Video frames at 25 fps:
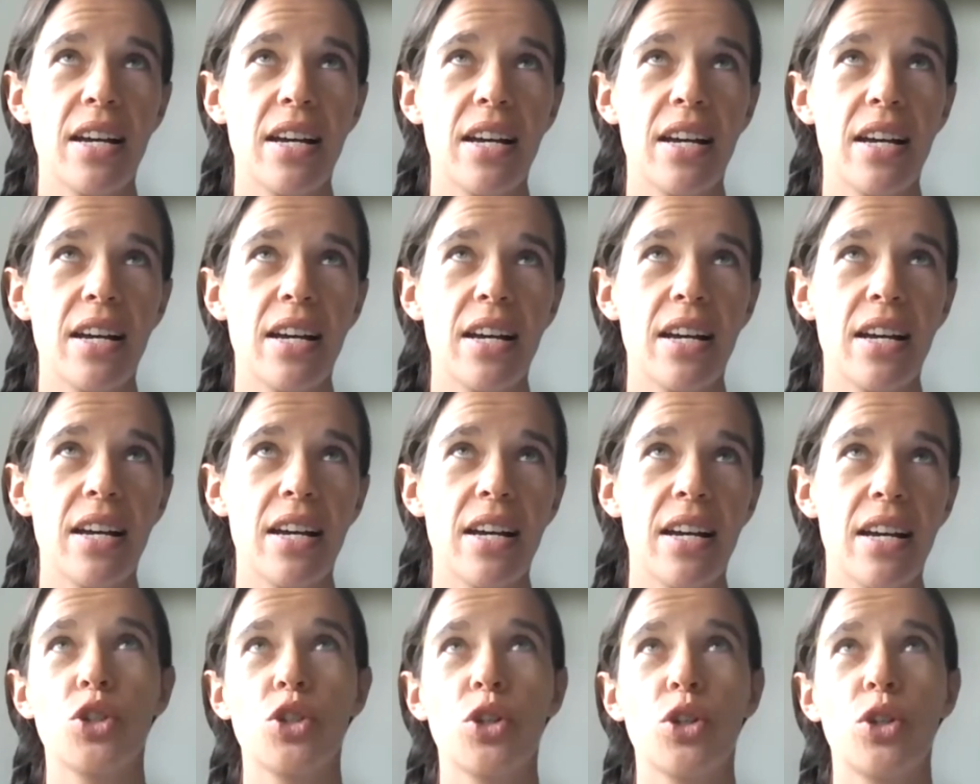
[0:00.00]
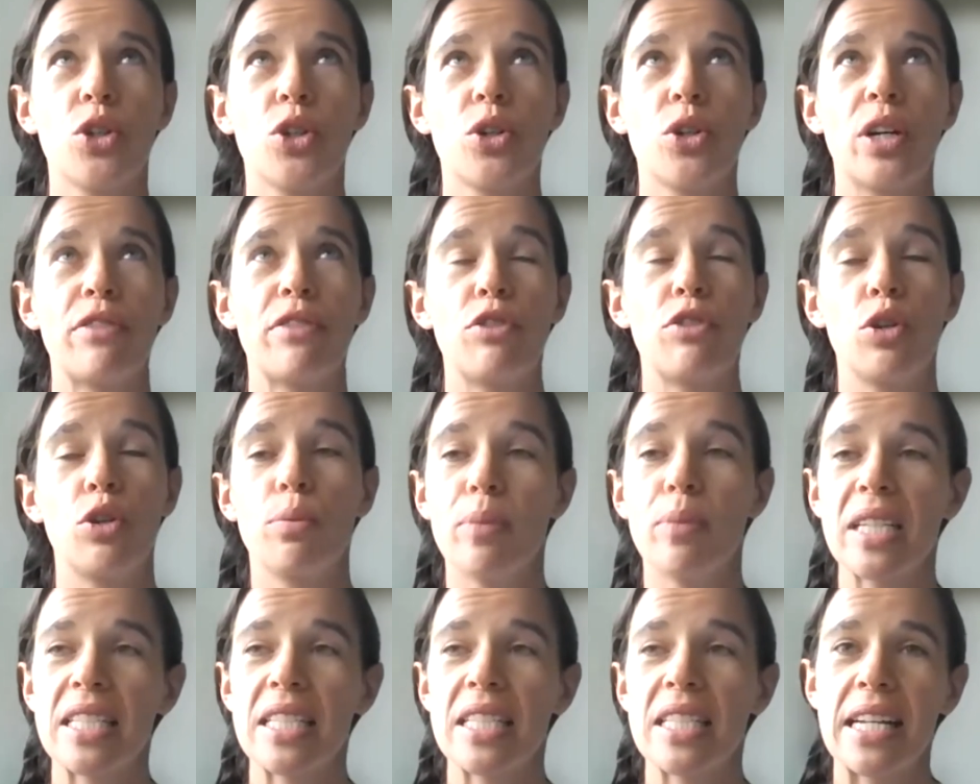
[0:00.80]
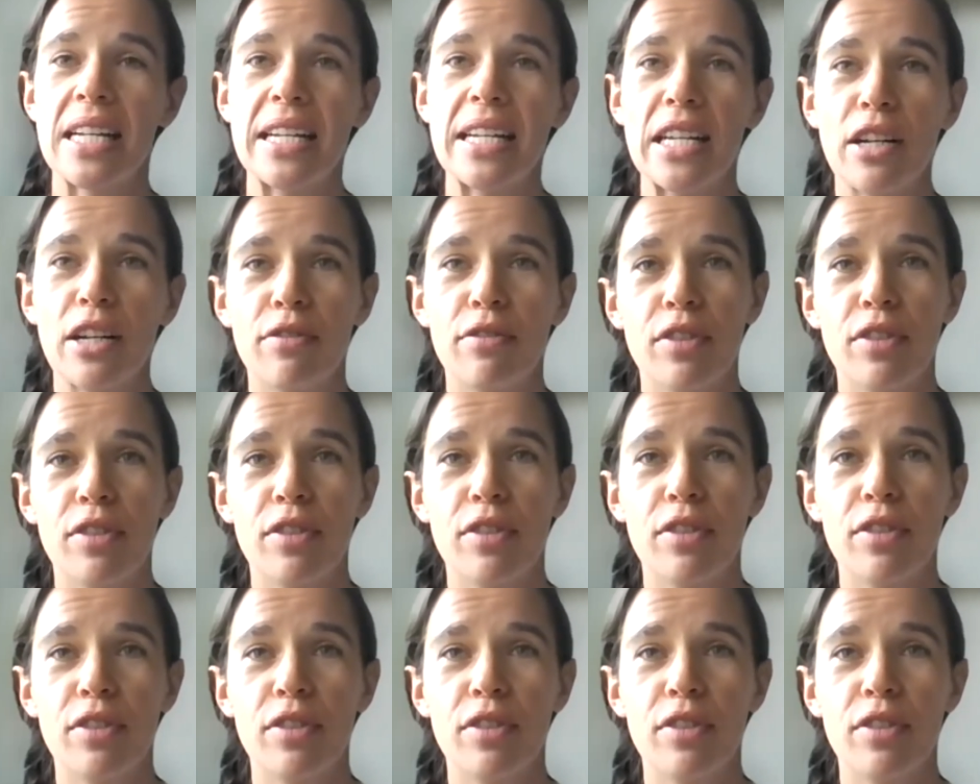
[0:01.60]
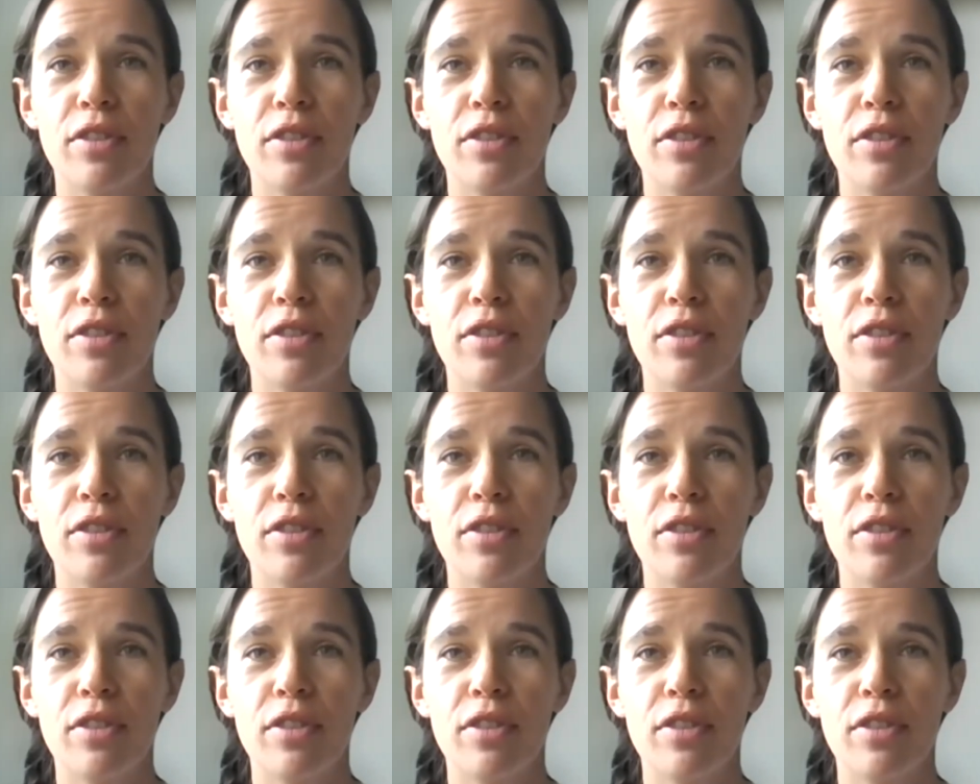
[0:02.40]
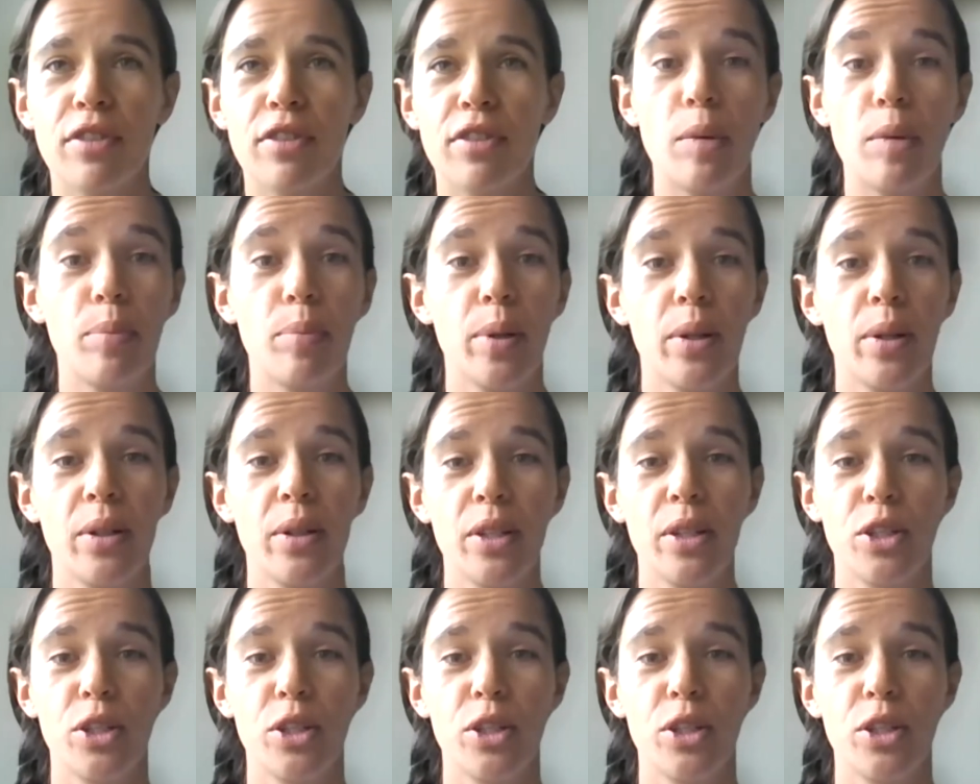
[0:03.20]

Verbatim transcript: to make sure if you missed any of them or saved up,